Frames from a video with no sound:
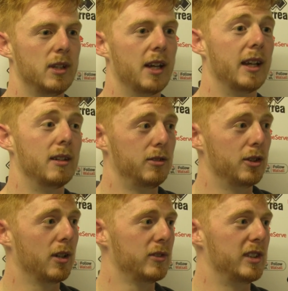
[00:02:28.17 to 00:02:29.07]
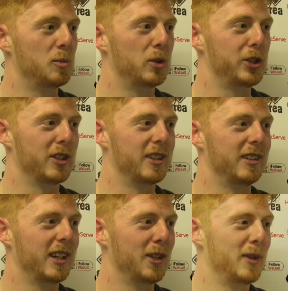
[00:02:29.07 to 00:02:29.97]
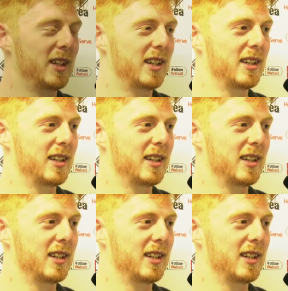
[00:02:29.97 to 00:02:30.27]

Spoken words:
and then good obviously to push on and get the win in